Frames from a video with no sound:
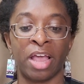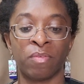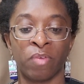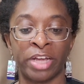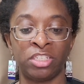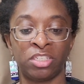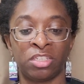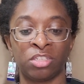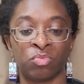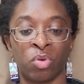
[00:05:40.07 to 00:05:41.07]
and
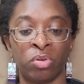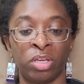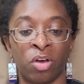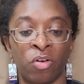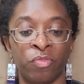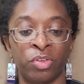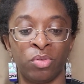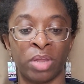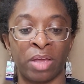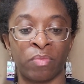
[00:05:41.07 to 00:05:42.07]
righteousness rolling over
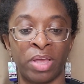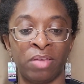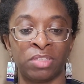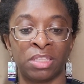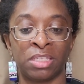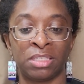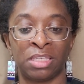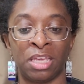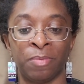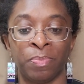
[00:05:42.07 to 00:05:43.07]
you like waves in the
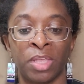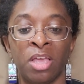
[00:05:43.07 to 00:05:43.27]
sea.